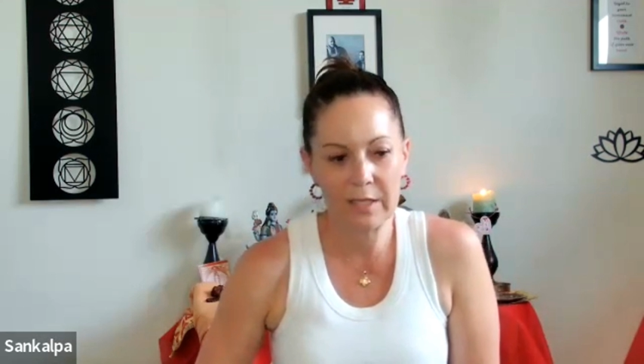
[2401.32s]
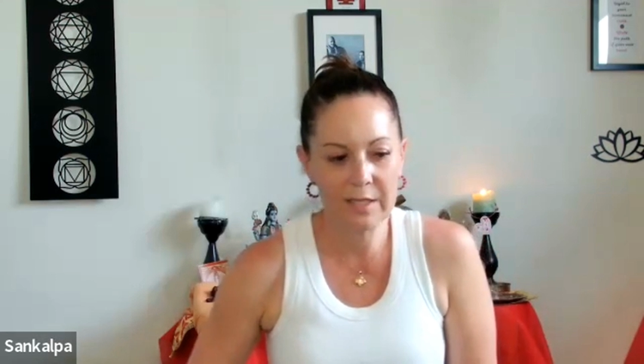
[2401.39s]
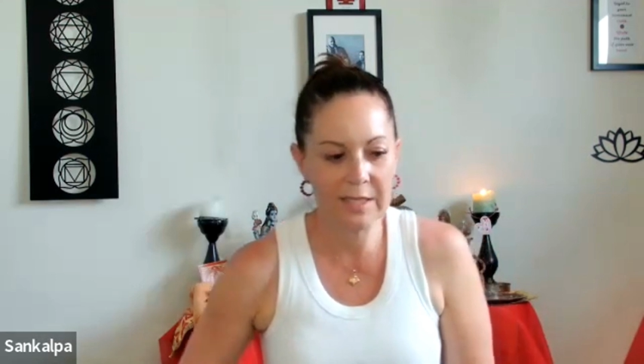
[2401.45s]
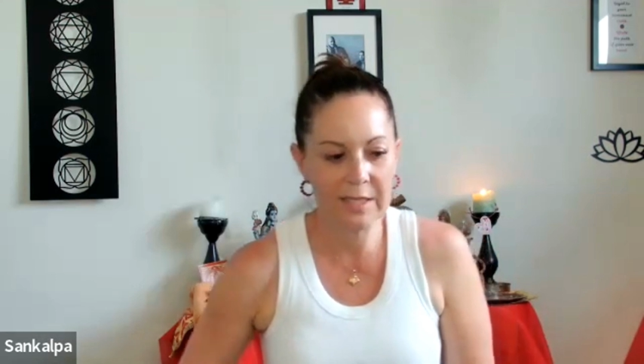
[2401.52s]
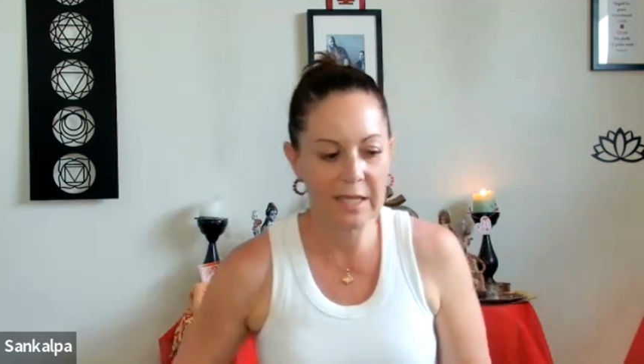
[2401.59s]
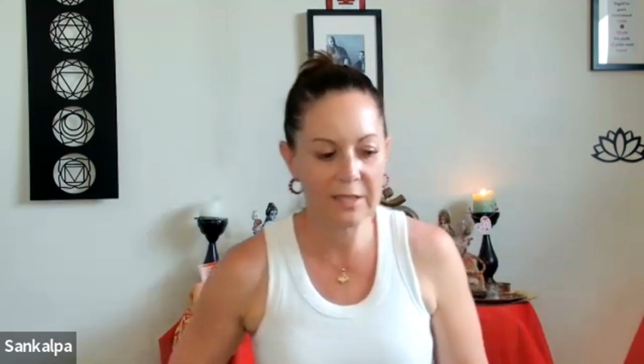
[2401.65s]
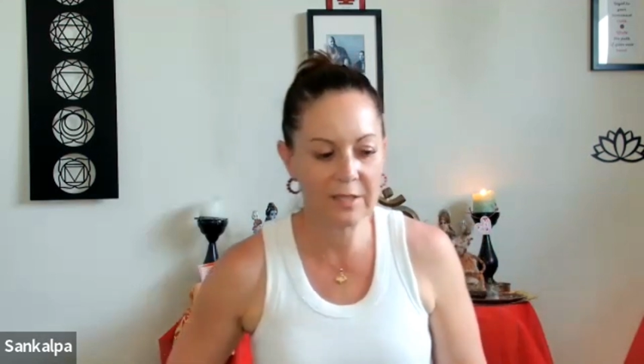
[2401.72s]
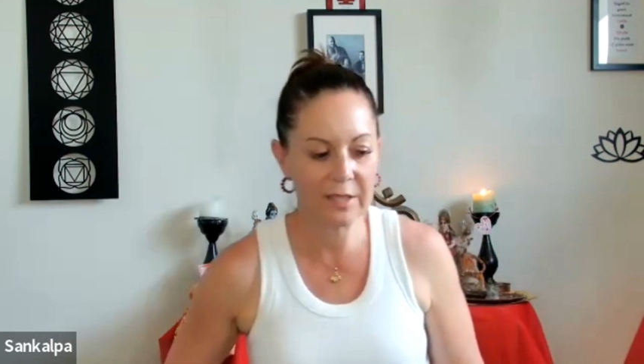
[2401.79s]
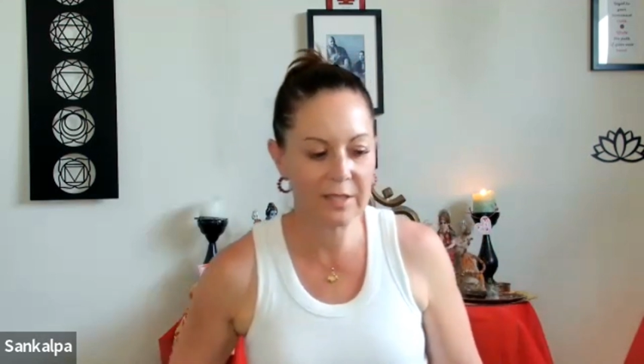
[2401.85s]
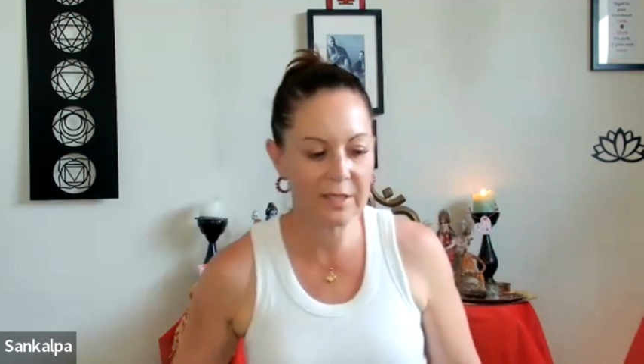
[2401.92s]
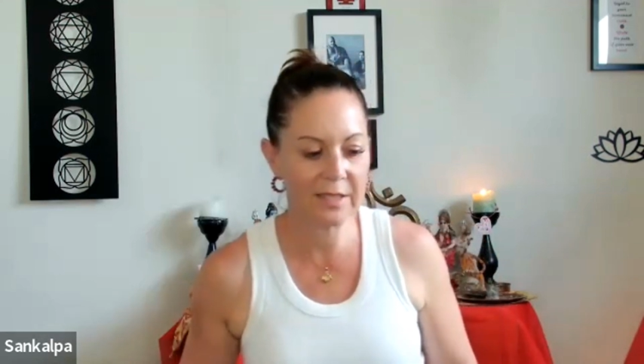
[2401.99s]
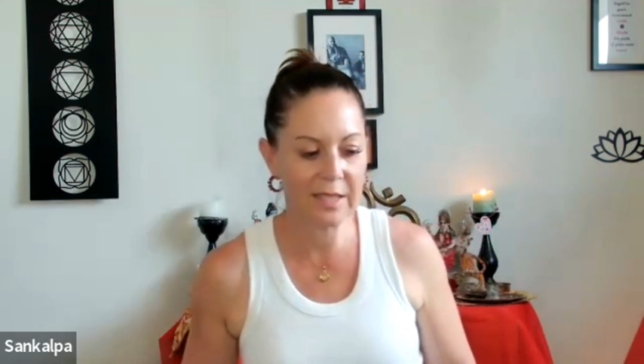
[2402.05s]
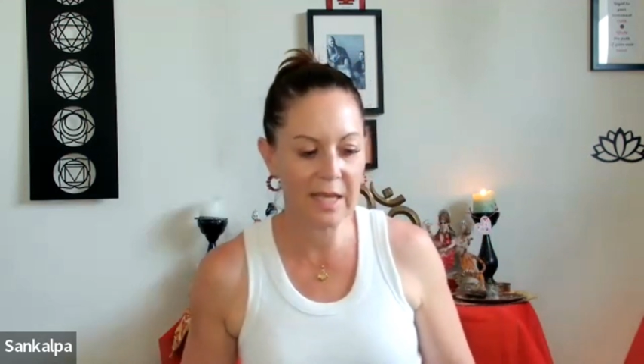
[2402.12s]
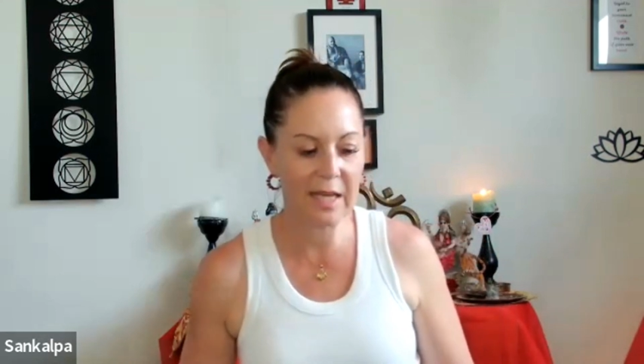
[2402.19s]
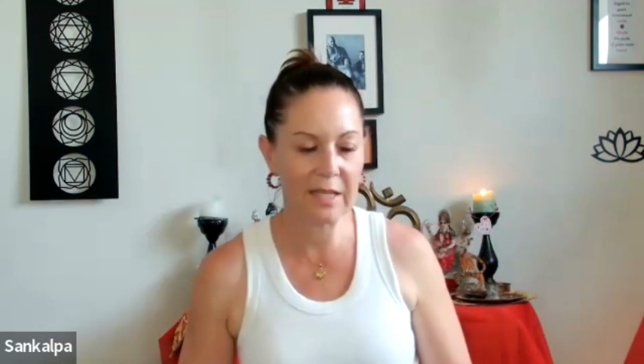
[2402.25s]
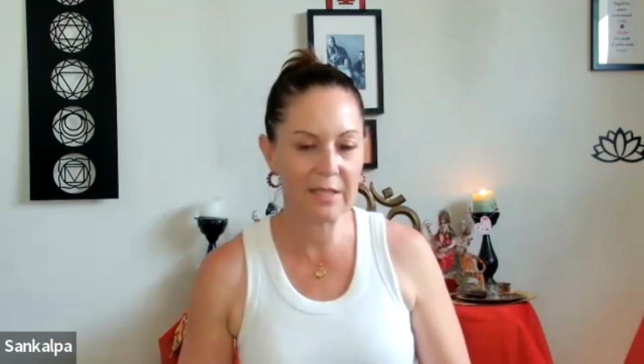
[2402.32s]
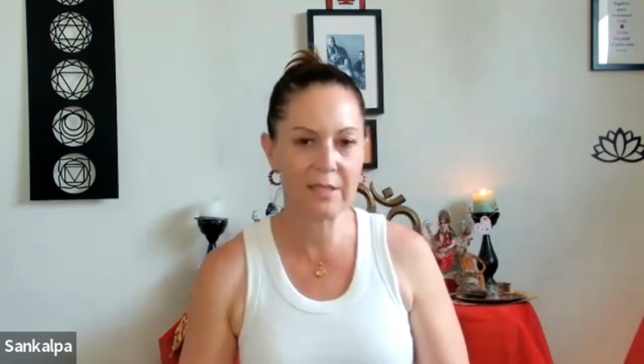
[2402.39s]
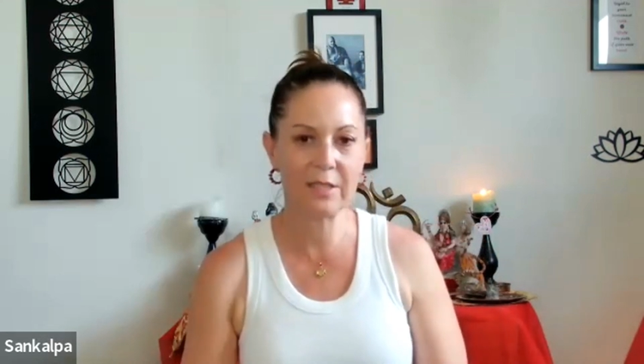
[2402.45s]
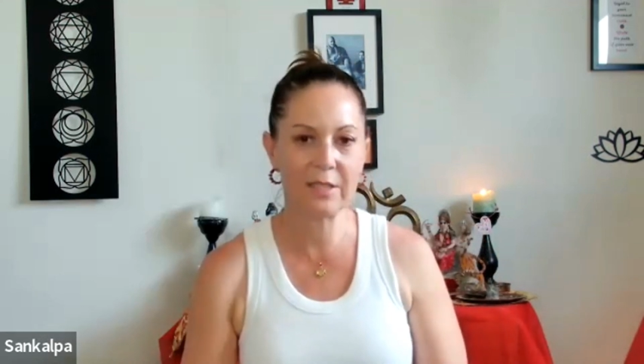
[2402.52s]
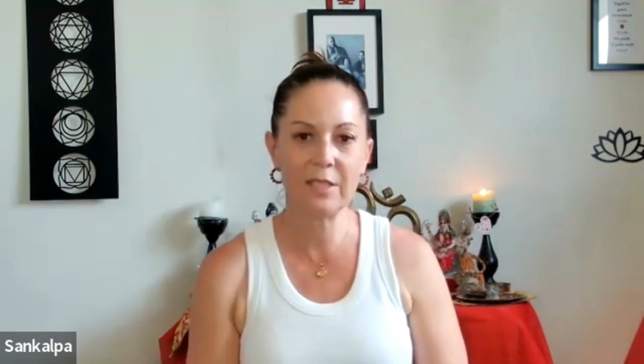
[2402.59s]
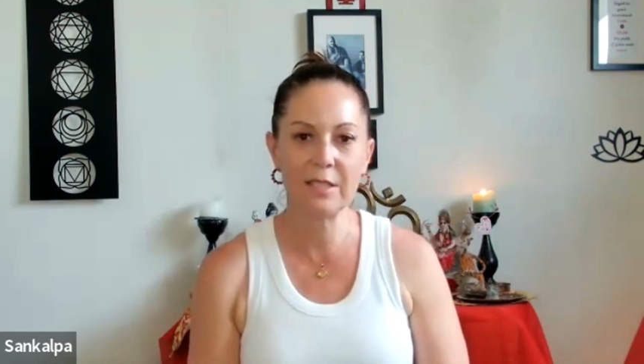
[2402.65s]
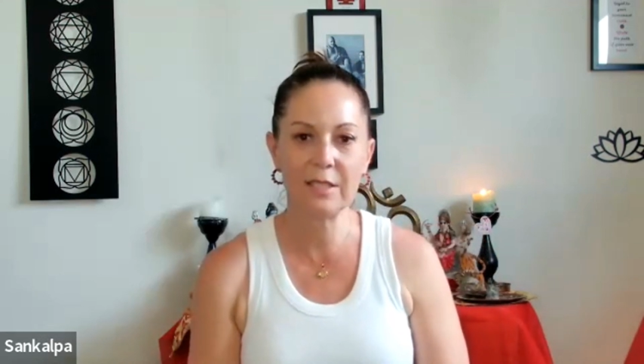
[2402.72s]
awareness now to
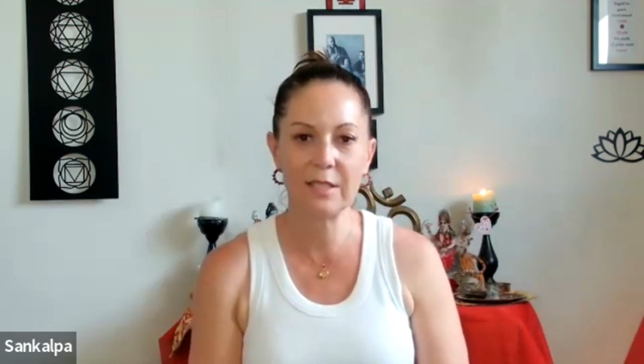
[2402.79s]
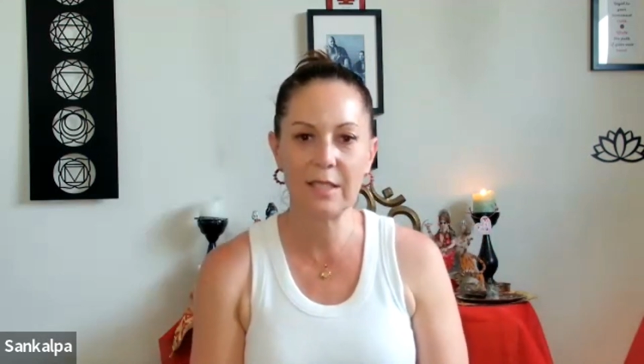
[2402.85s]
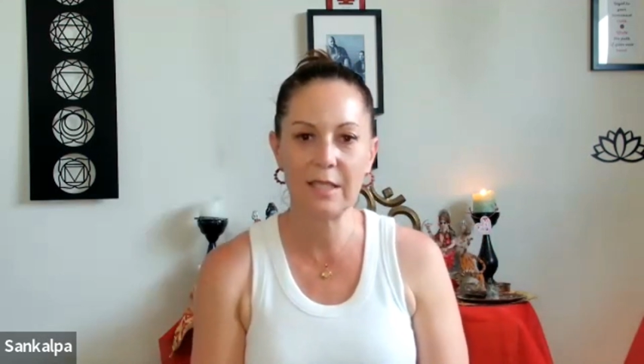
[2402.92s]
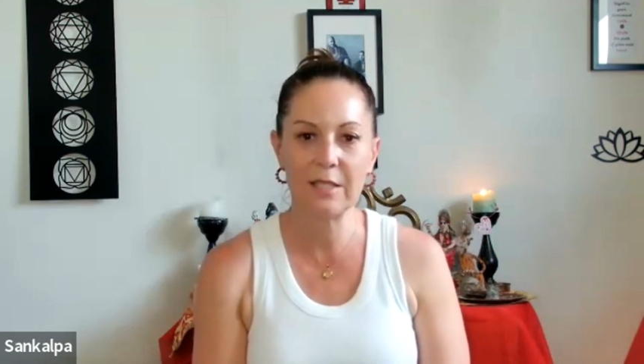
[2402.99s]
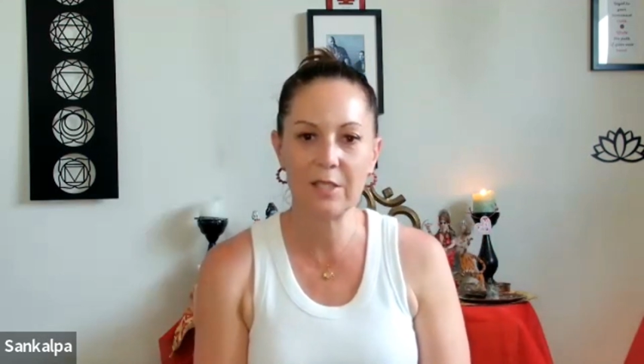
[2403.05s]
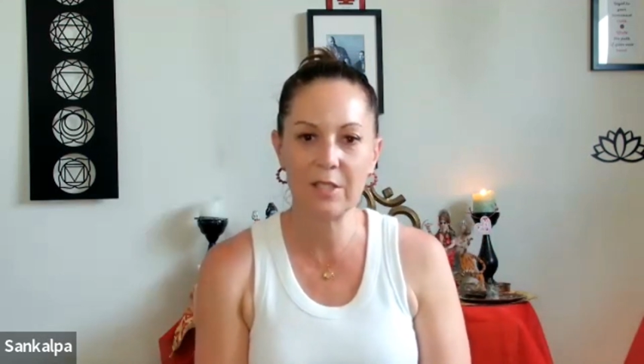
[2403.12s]
sounds just